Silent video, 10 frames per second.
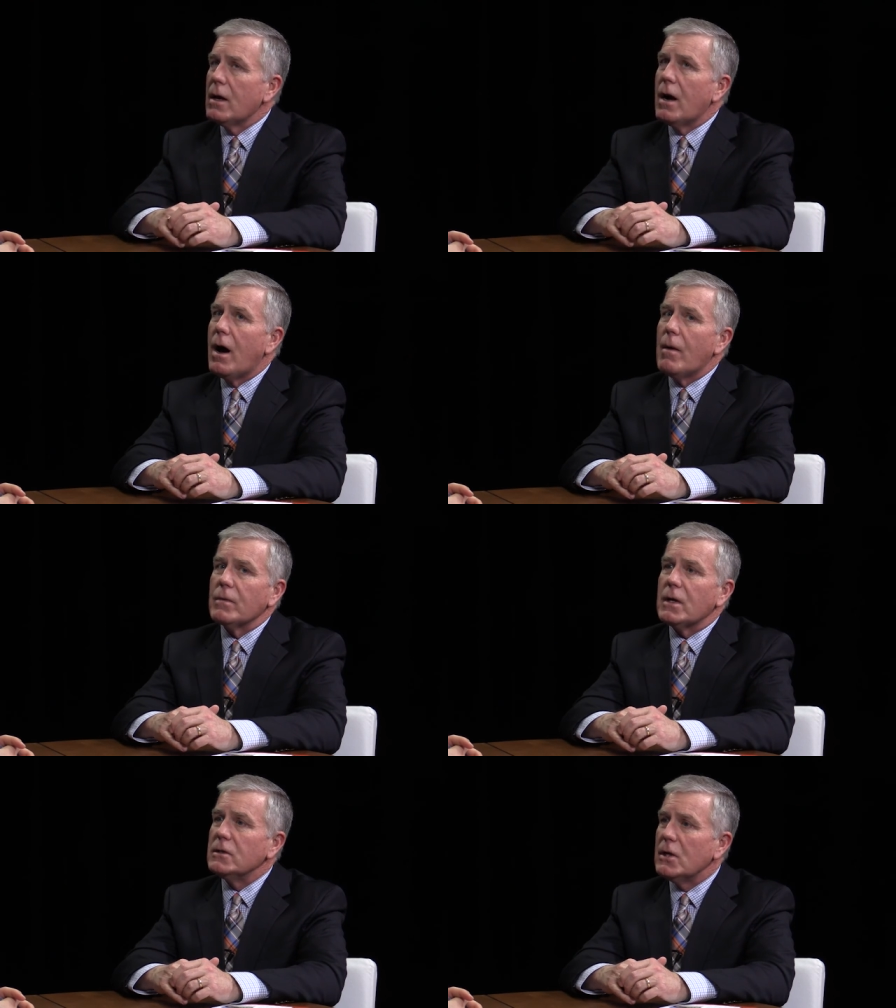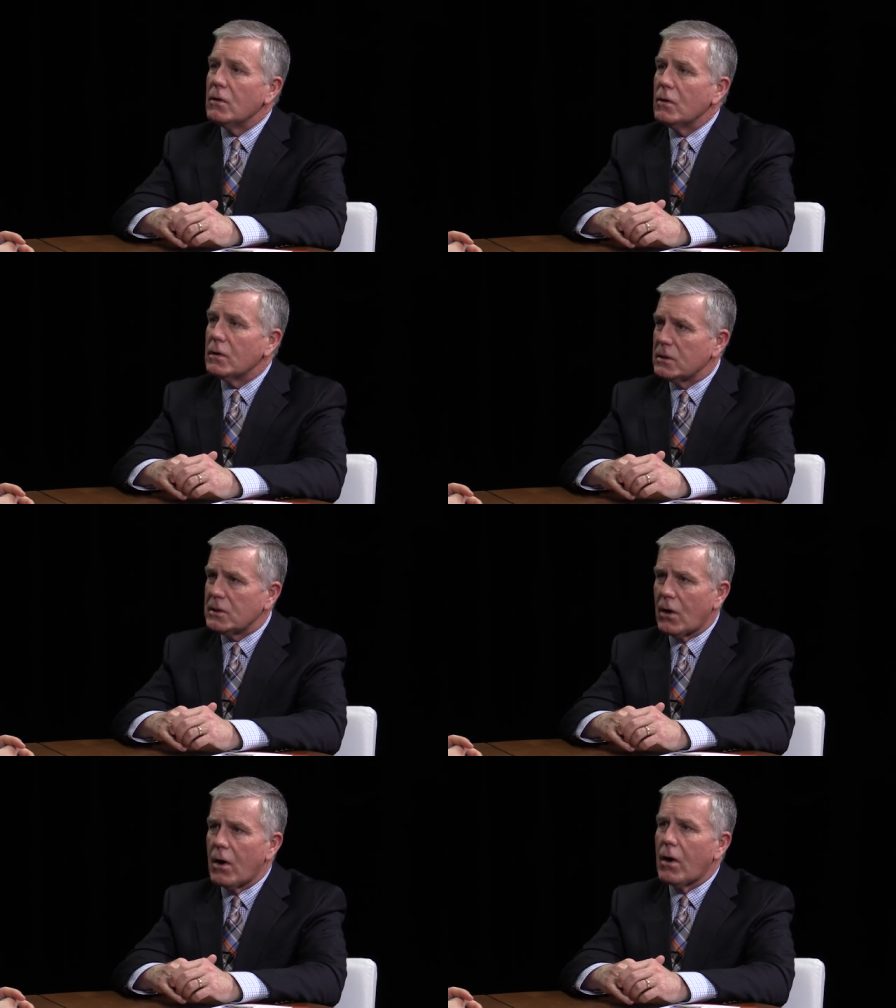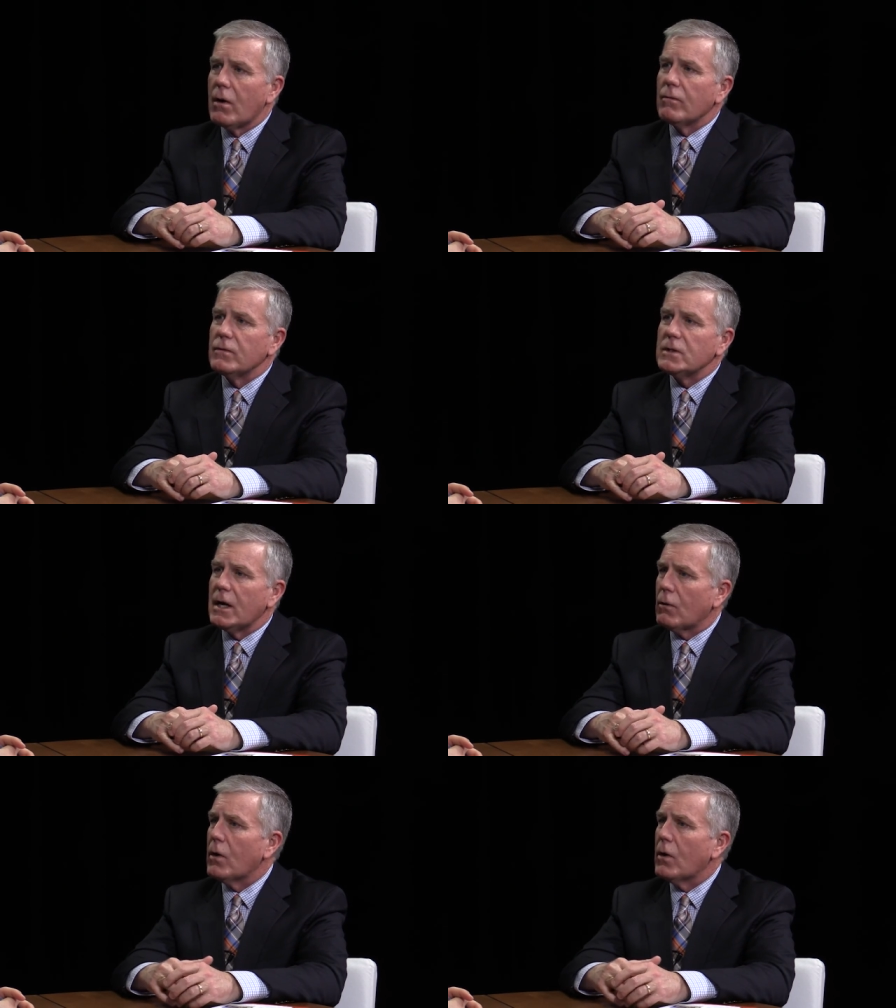um, continue to serve St.